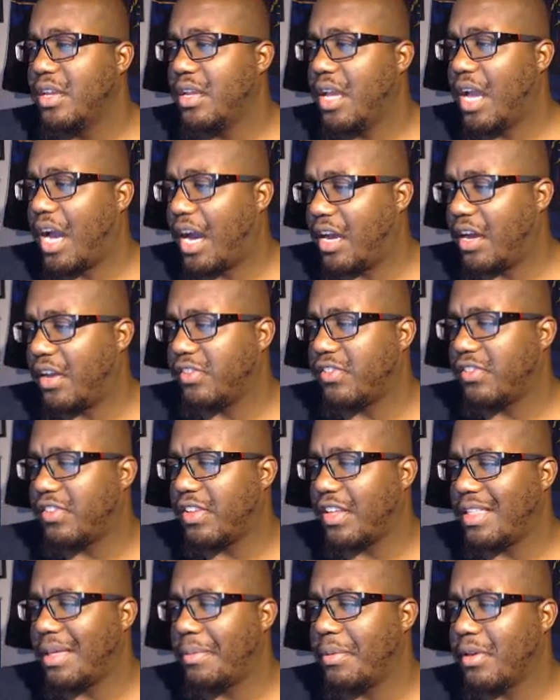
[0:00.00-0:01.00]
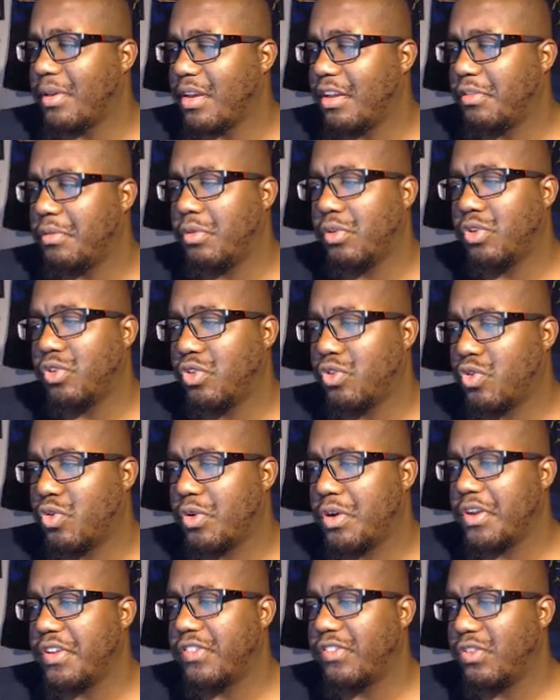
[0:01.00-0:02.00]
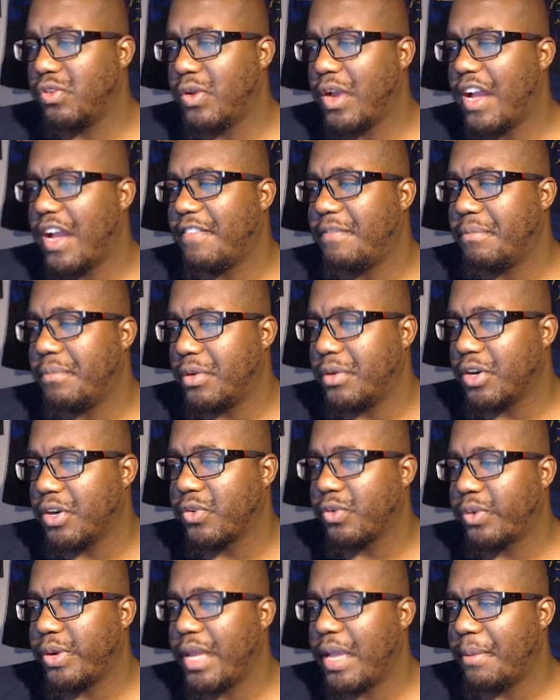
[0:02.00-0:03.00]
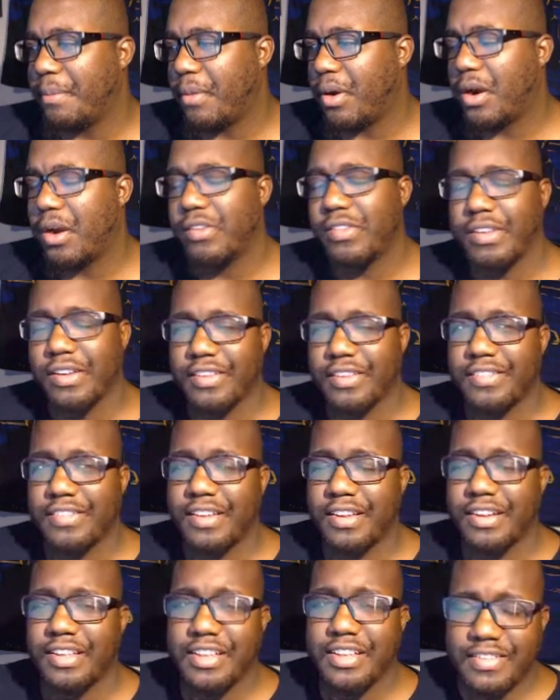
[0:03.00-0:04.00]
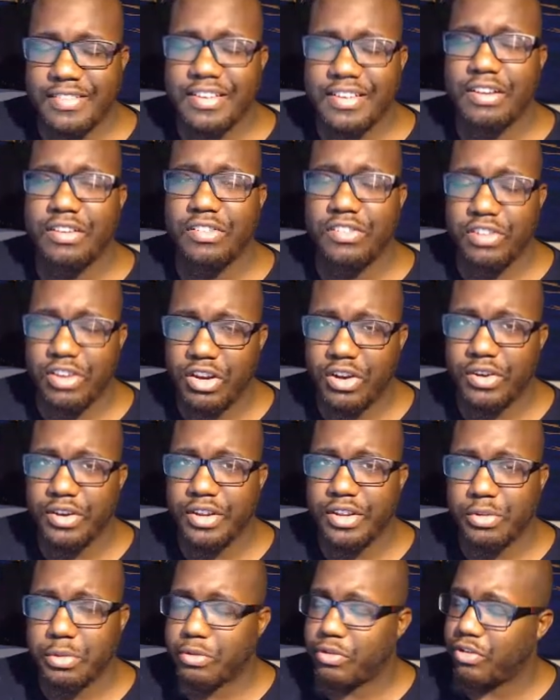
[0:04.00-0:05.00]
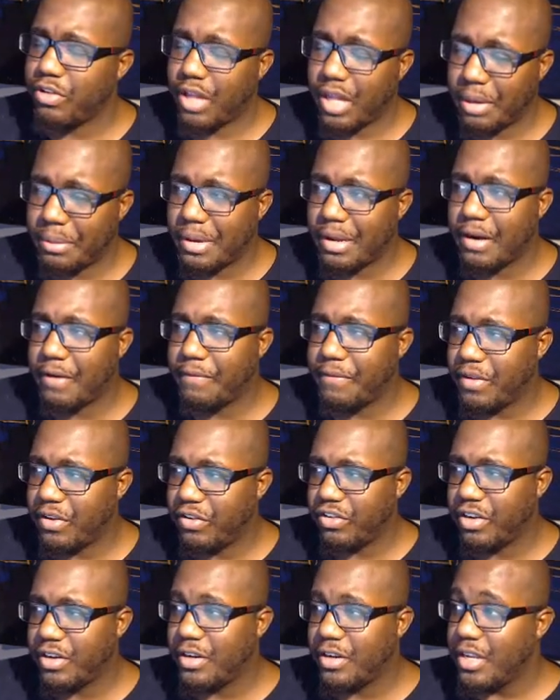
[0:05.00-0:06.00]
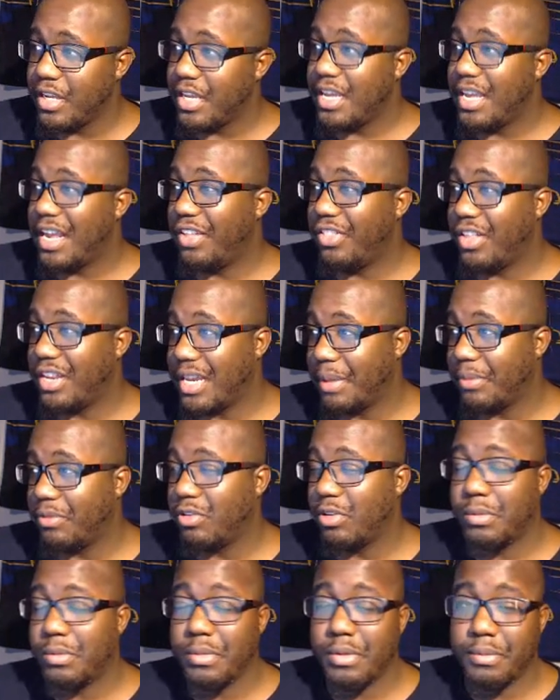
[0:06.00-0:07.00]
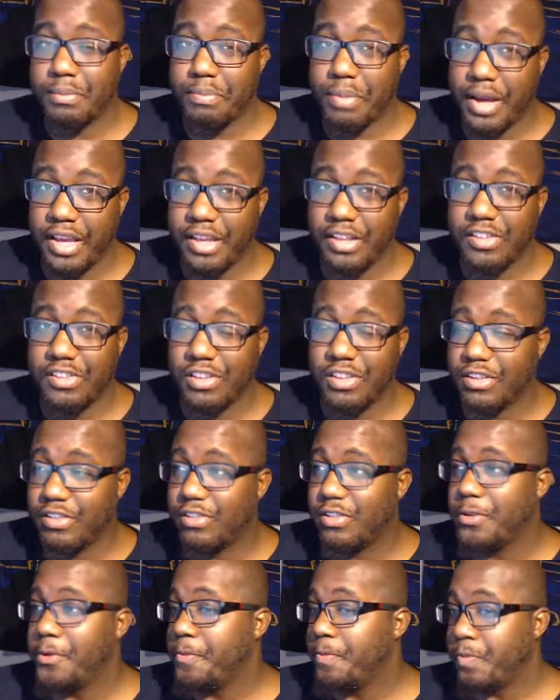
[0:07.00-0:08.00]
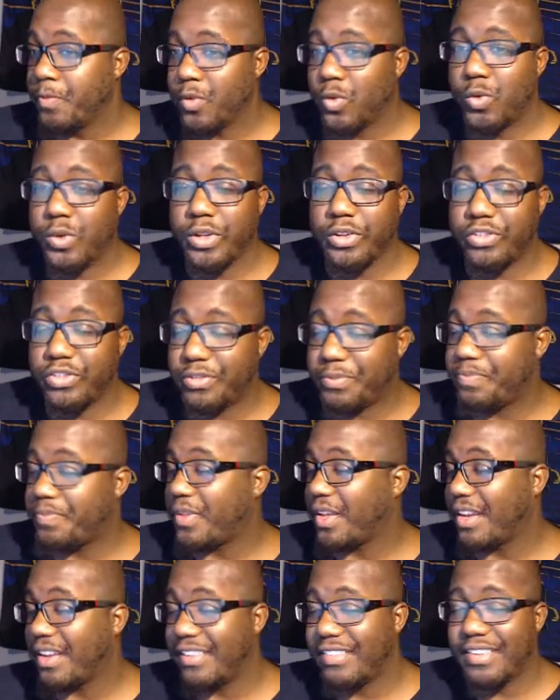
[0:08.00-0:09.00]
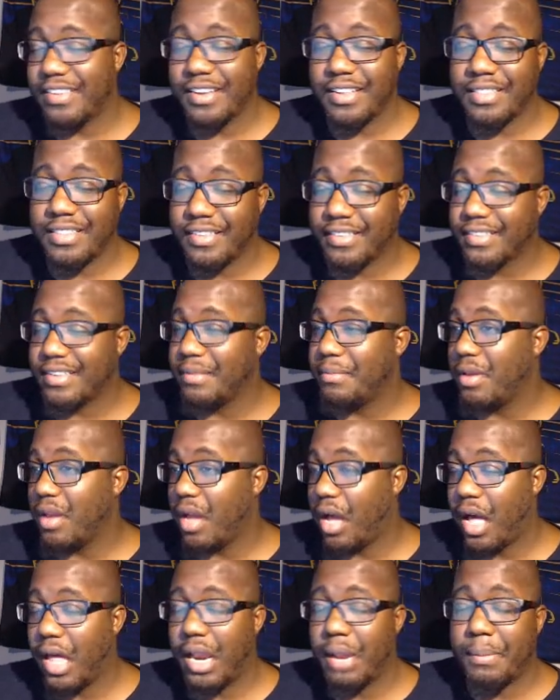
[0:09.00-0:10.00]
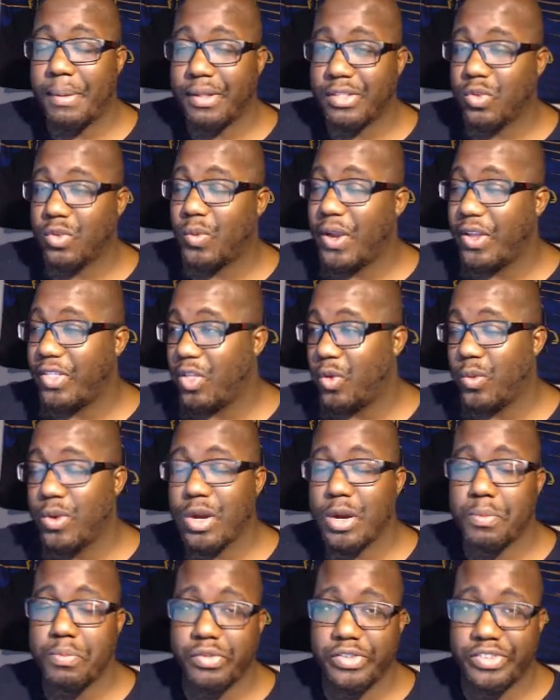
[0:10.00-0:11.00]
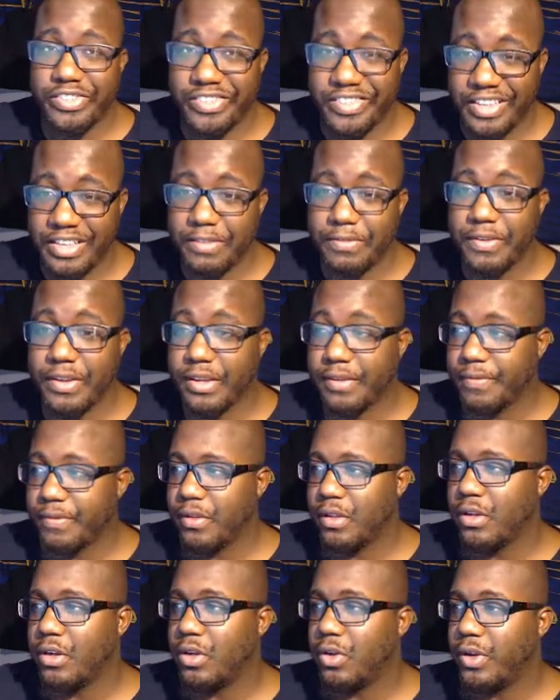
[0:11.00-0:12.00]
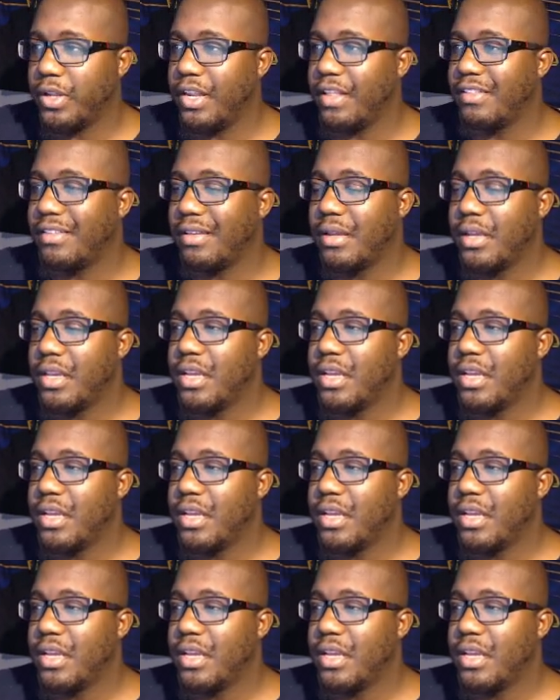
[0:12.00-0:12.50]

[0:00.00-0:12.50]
I also said that because we, of course, do have Mercury and Mars, like I said, in Sagittarius, which is all about our vision, and the Neptune in Pisces, which like i said this can be all about the way that we are perceiving you know and it's